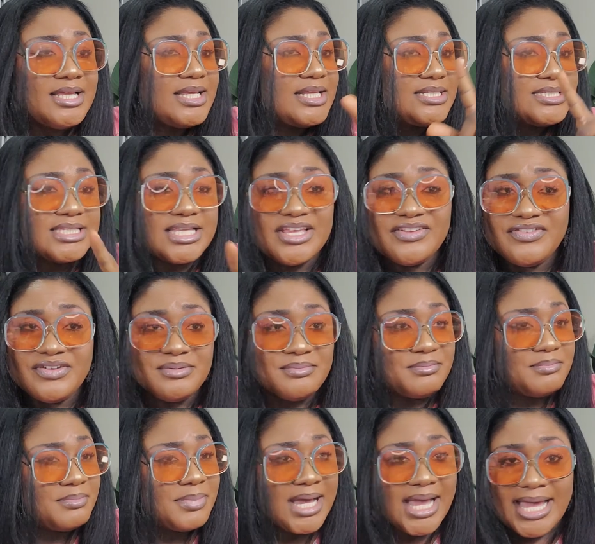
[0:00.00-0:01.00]
It's
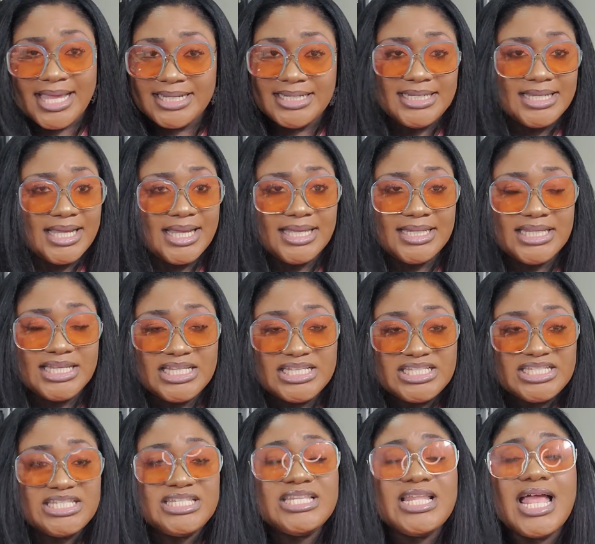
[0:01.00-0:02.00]
giving body out. It
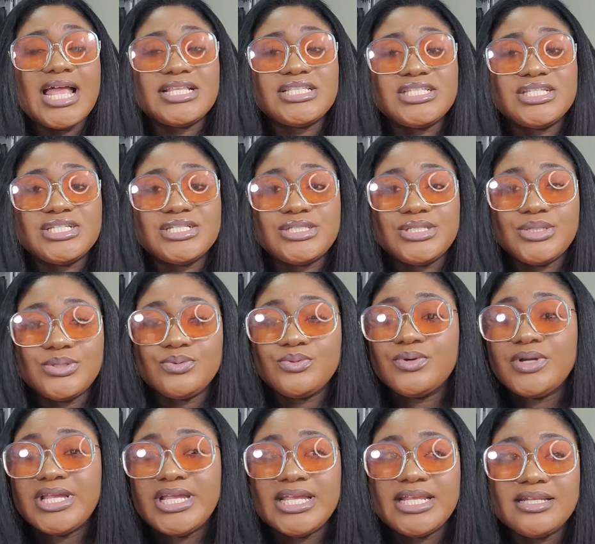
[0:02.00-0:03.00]
snatches
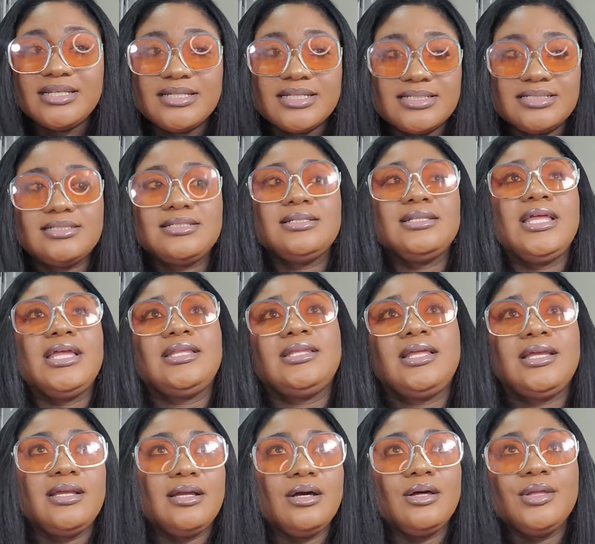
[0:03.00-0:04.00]
you in. Doesn't let
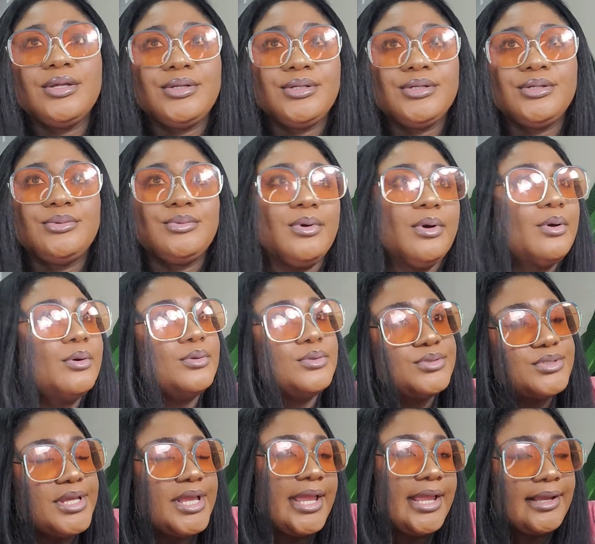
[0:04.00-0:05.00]
like all your
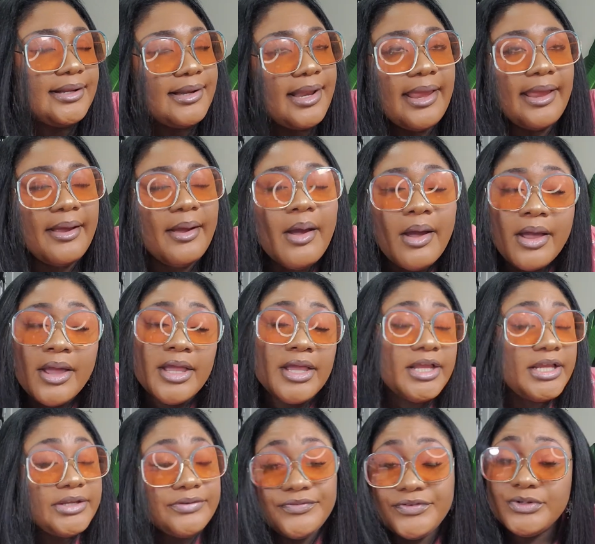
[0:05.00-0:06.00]
rolls hang down.
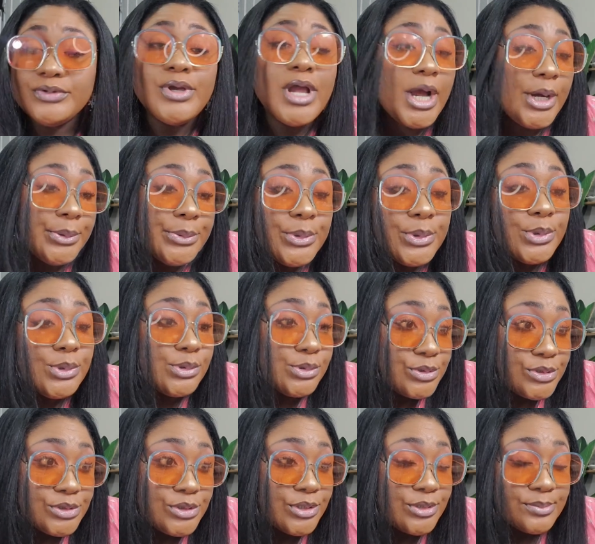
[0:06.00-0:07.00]
If you got
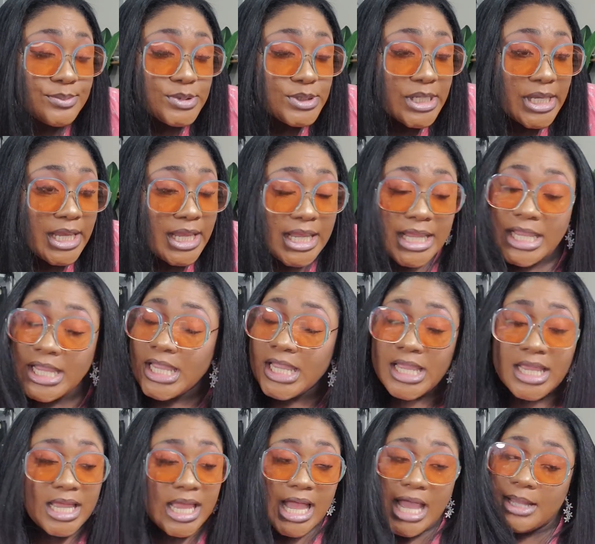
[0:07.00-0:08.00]
rolls, know what I'm saying?
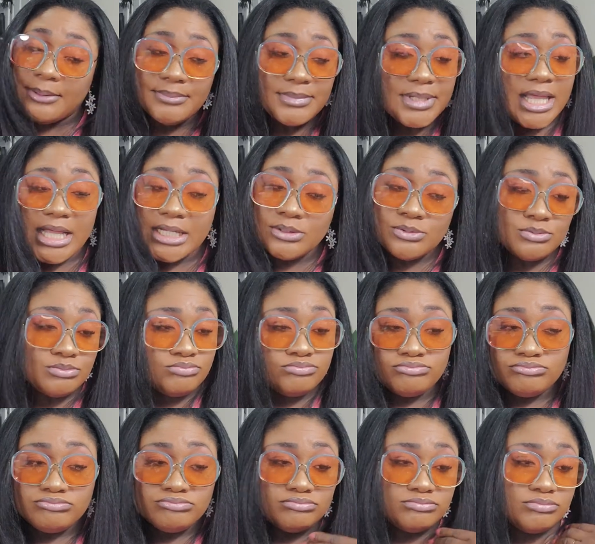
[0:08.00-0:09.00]
I'm not,
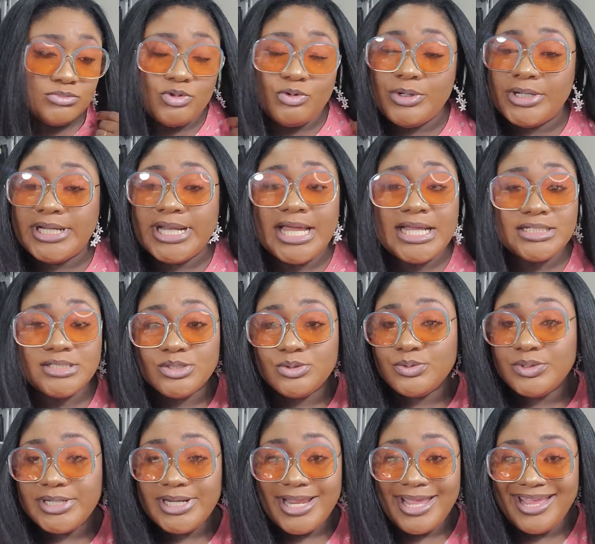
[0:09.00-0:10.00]
we're not
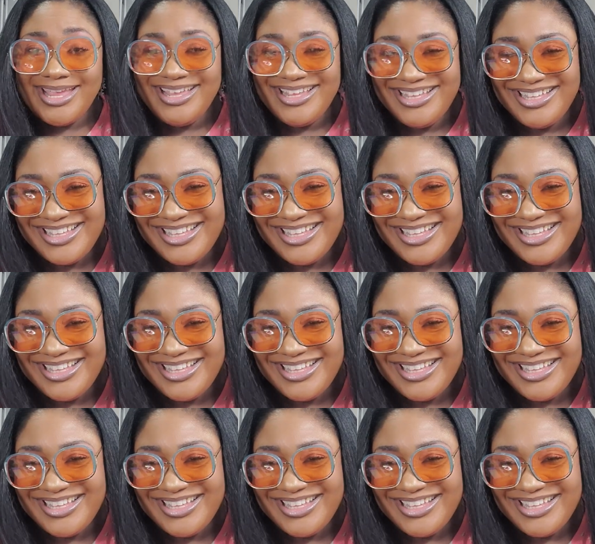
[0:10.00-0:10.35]
doing that.